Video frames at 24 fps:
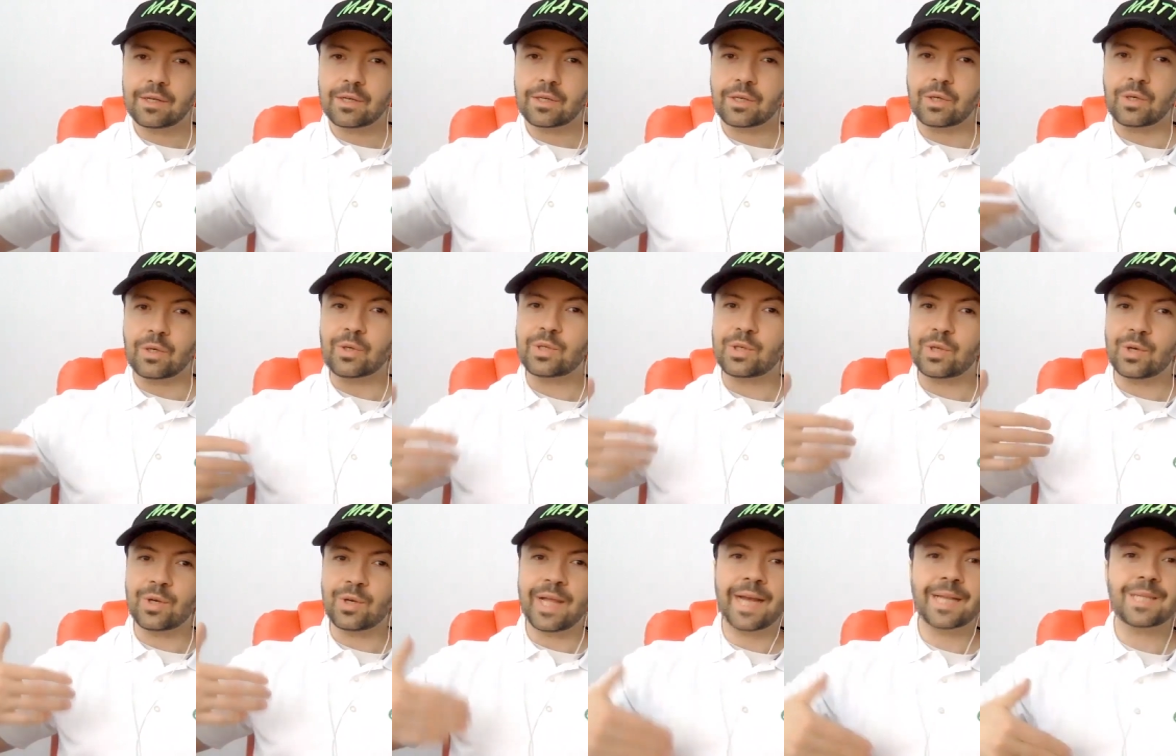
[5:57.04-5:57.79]
you
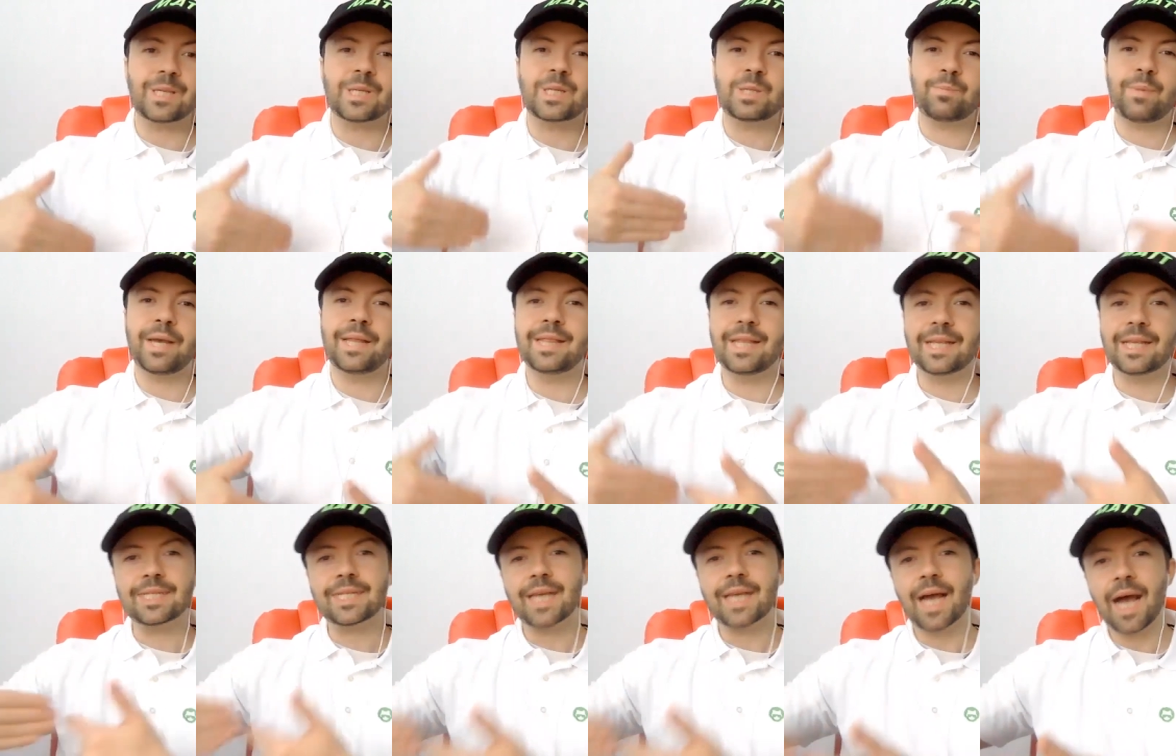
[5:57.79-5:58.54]
still had to spend
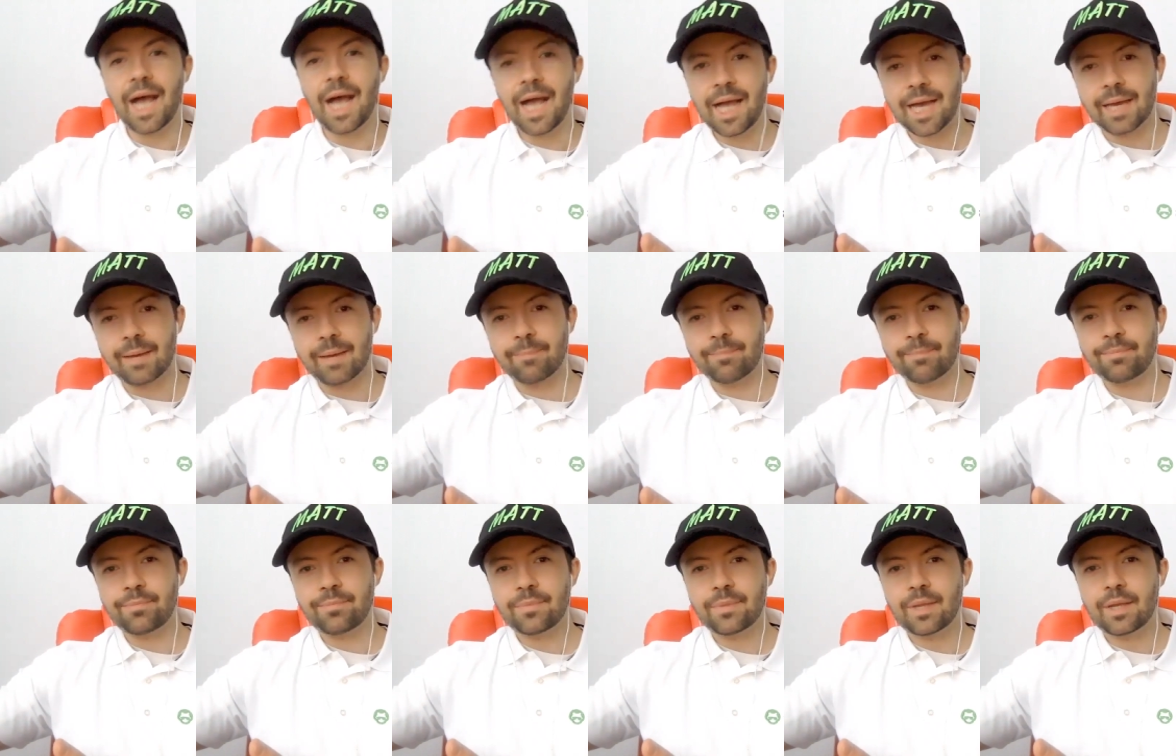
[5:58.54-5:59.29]
the
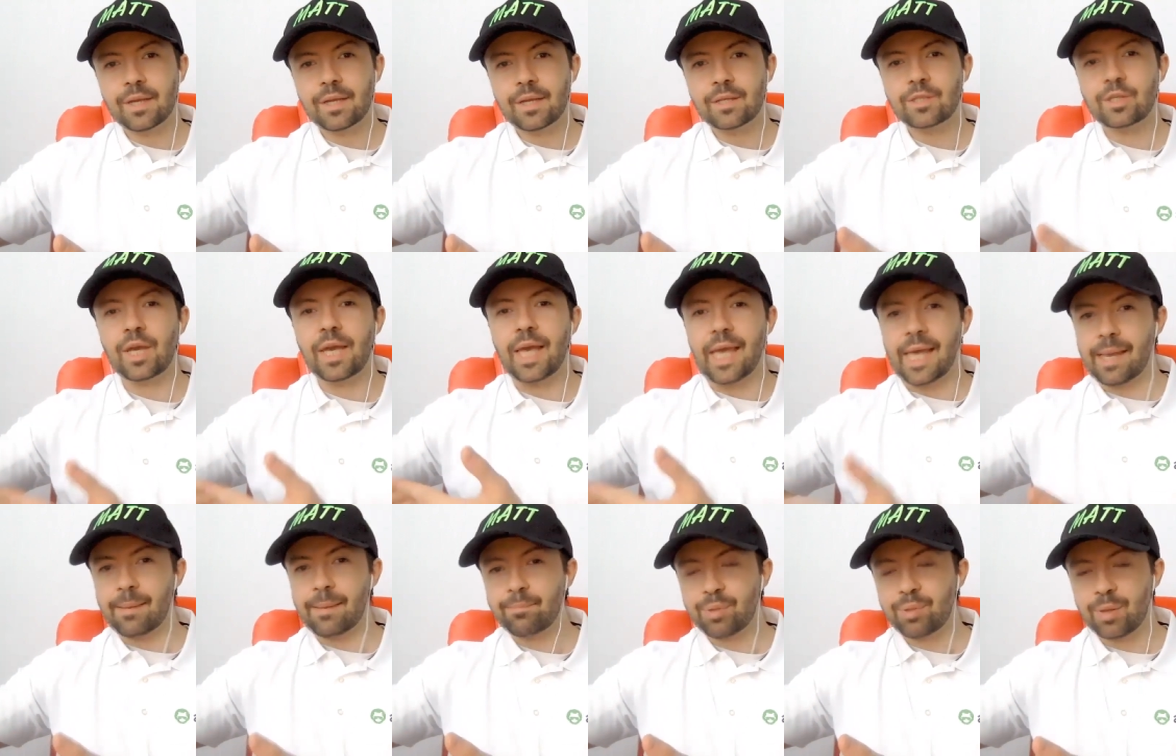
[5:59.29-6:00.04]
time to
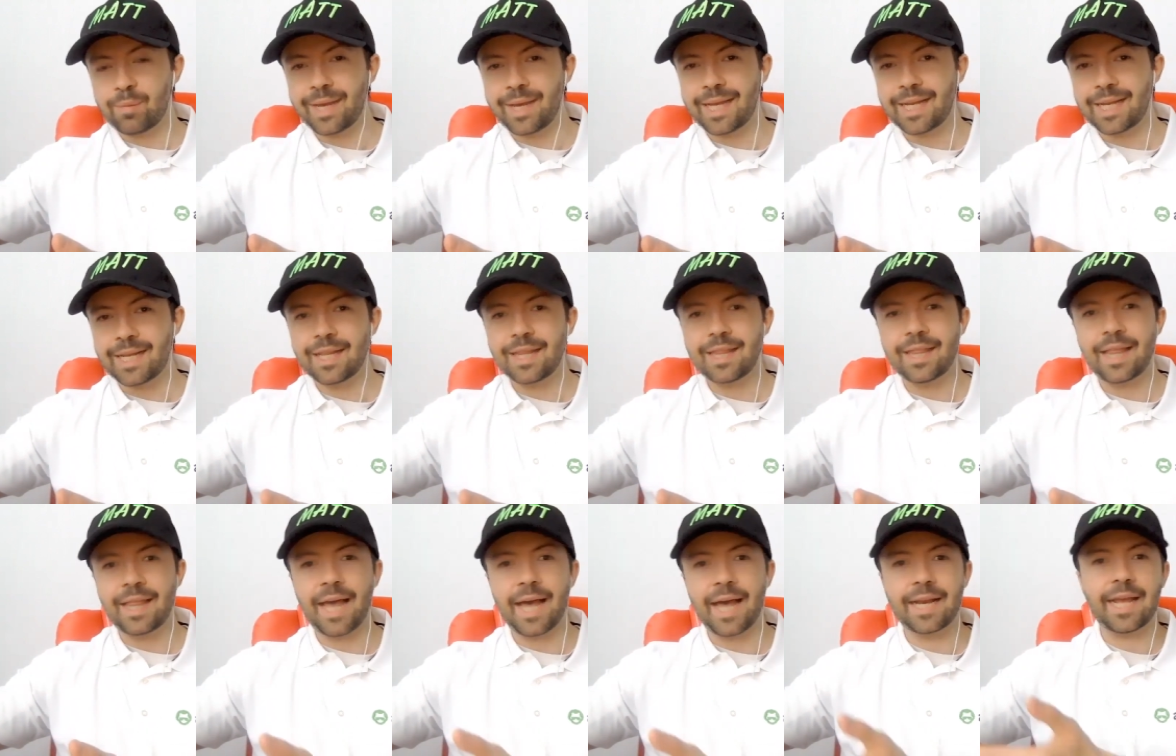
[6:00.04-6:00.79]
implement
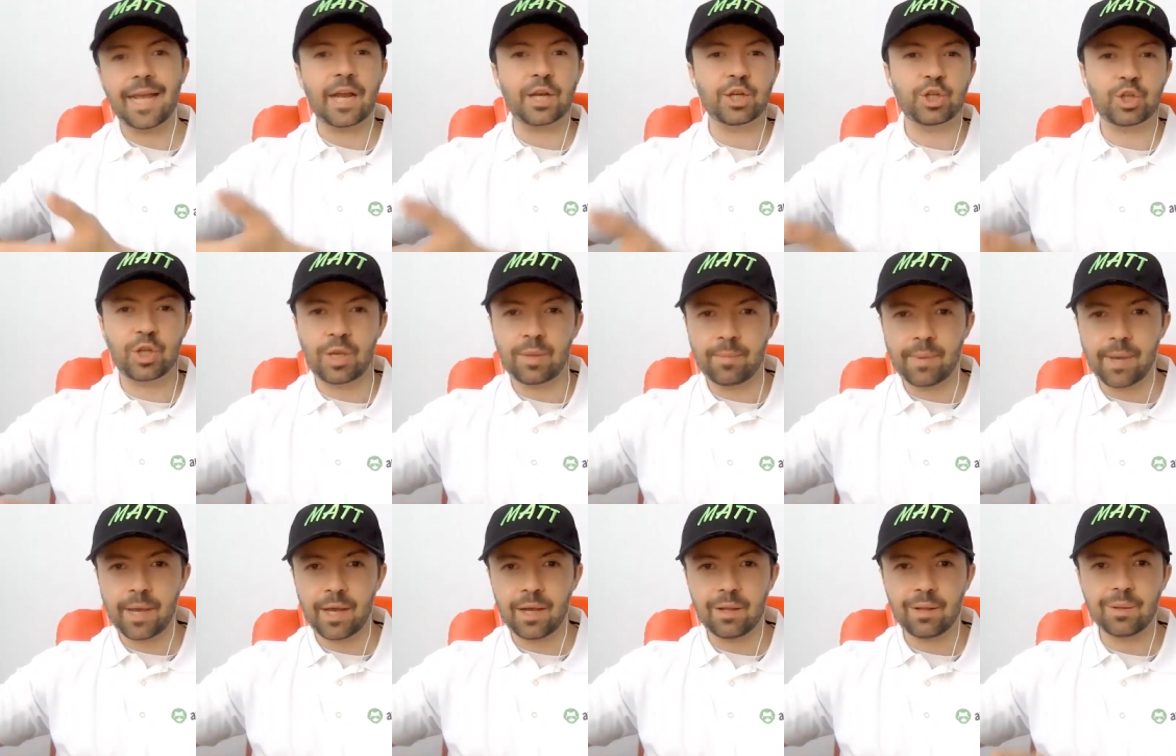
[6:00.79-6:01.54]
that H T M
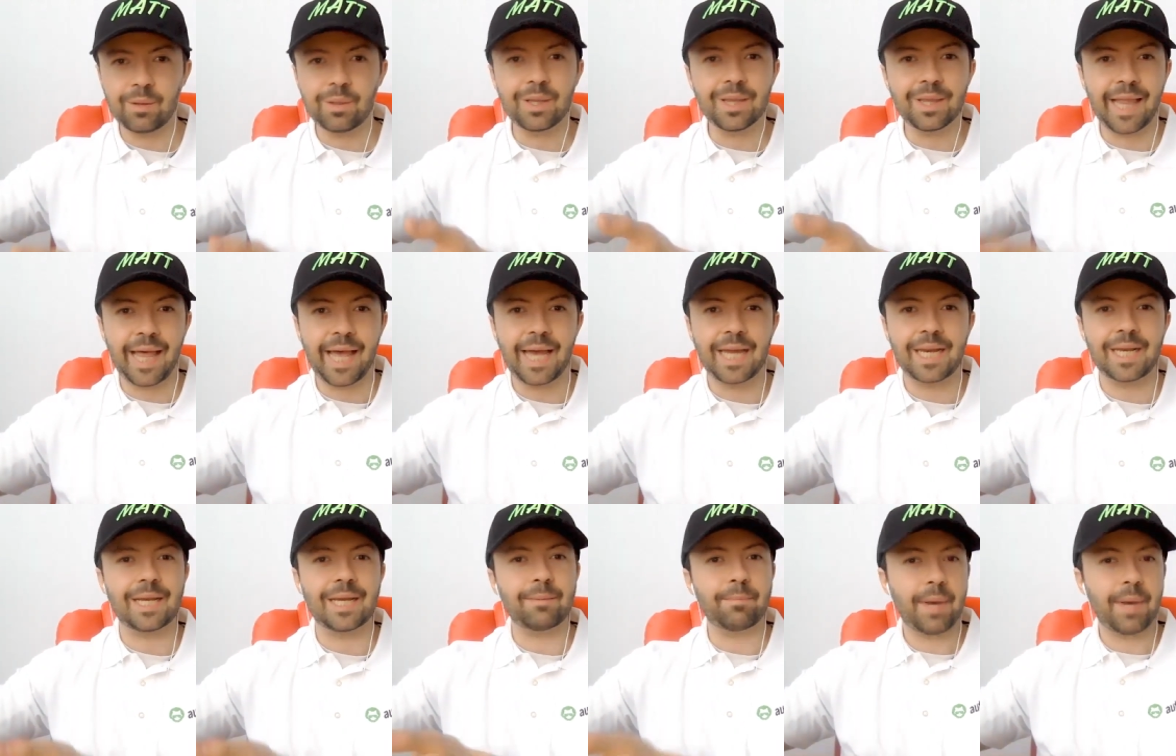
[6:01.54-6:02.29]
L
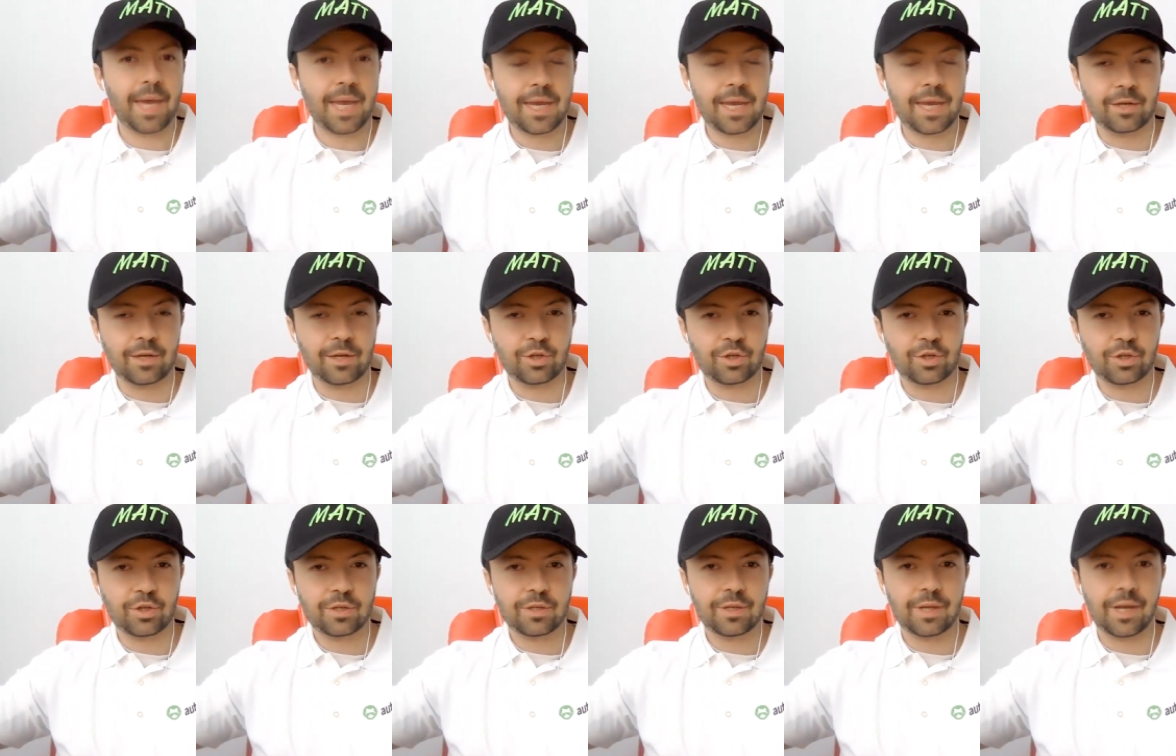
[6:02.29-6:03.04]
landing page
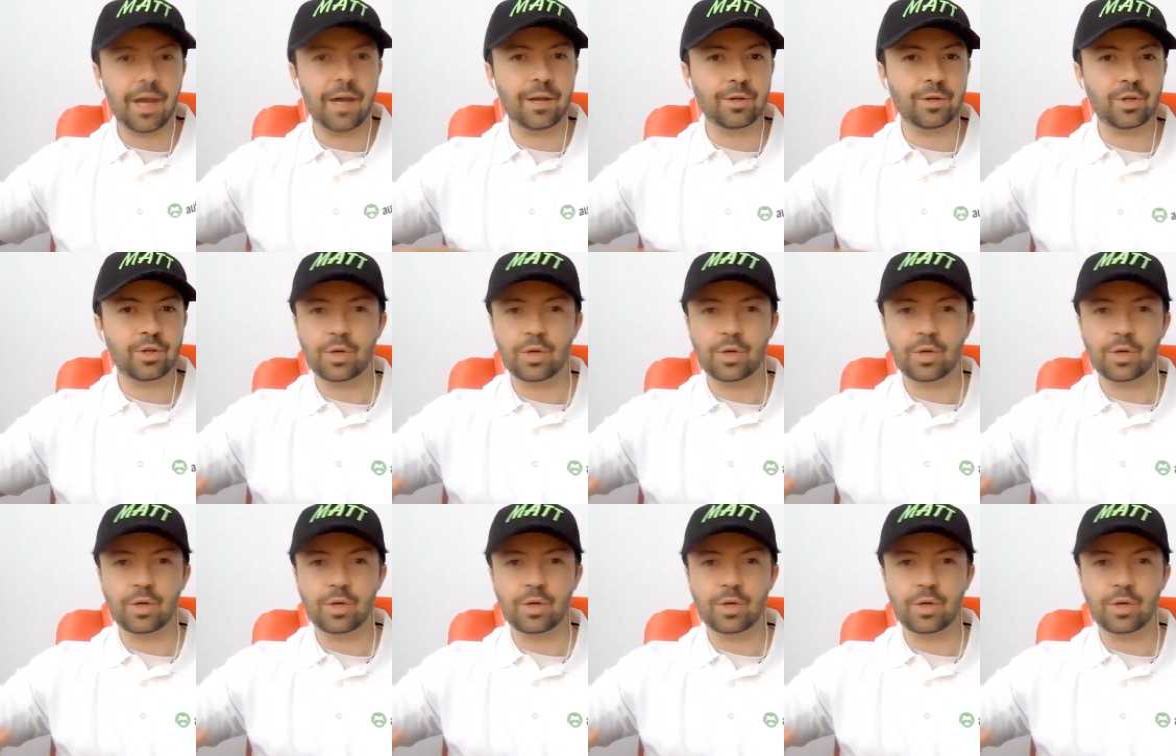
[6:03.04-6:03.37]
onto